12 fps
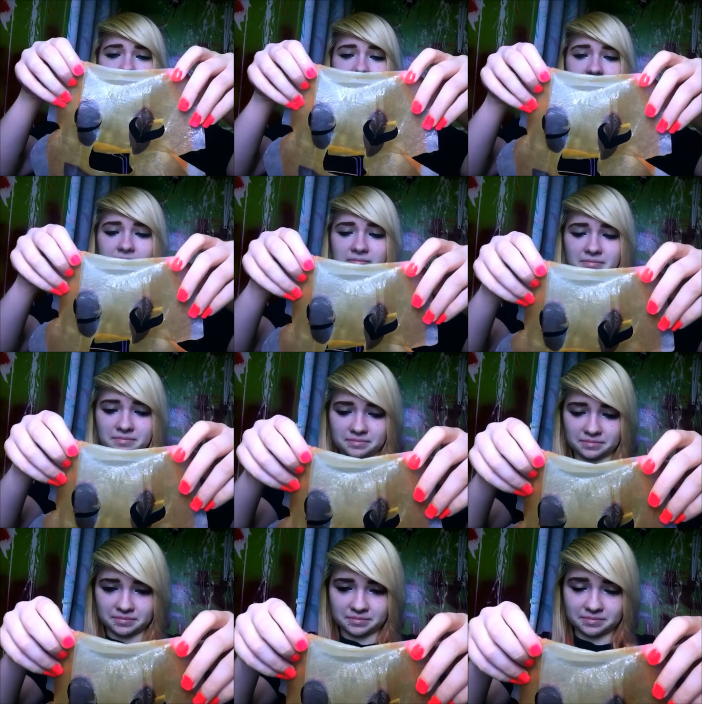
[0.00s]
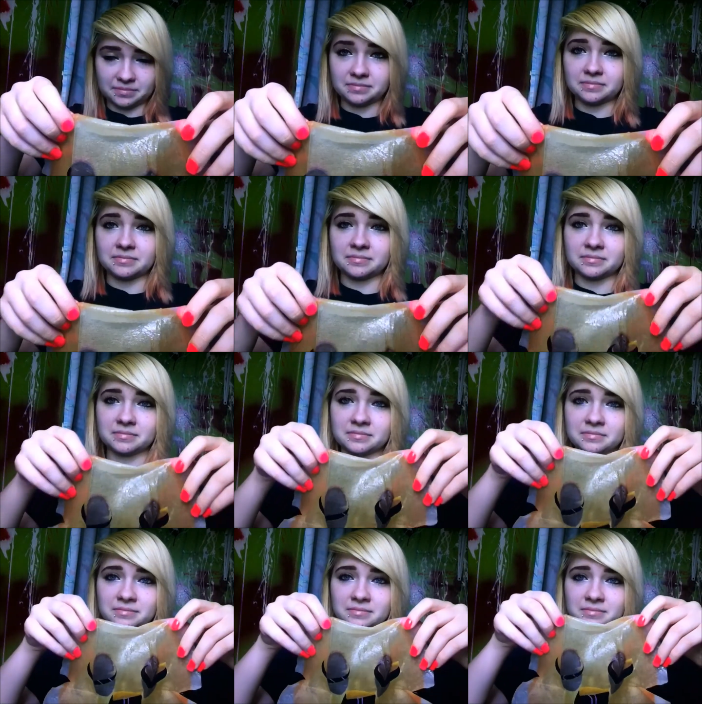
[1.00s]

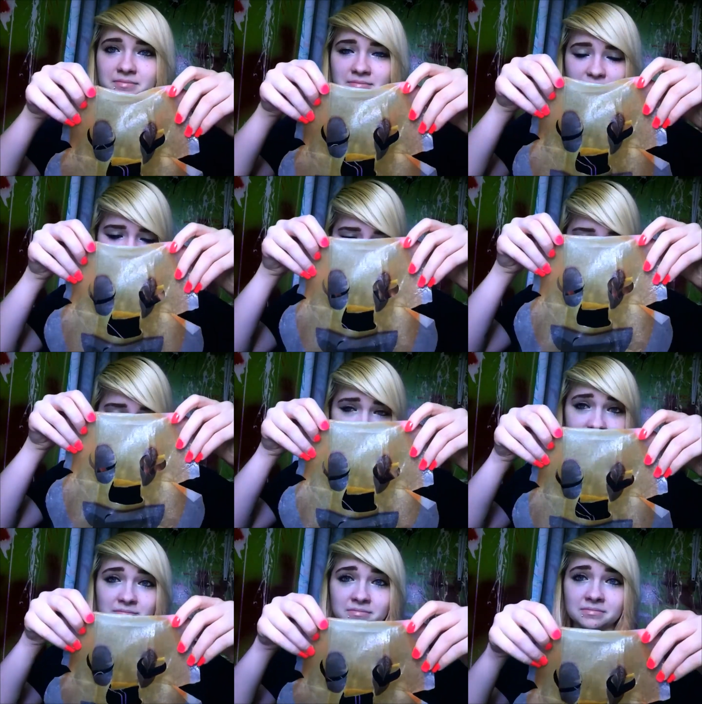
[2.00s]
[no speech]